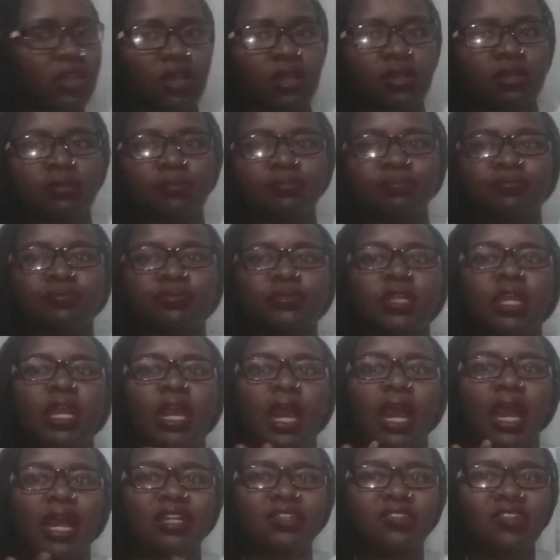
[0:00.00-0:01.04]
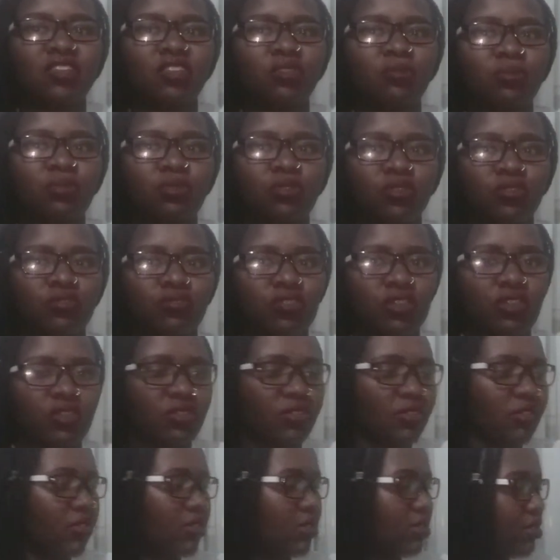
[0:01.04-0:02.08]
a teaspoon of
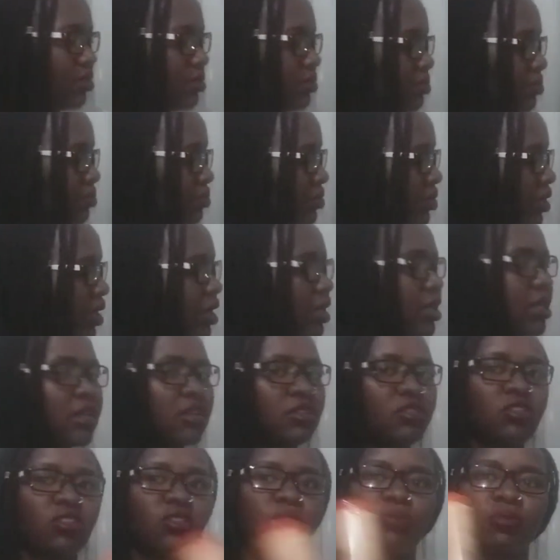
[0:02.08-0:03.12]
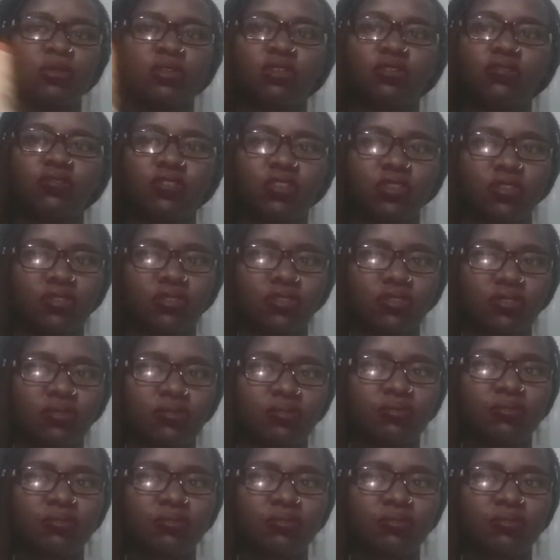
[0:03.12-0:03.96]
this and a teaspoon of this,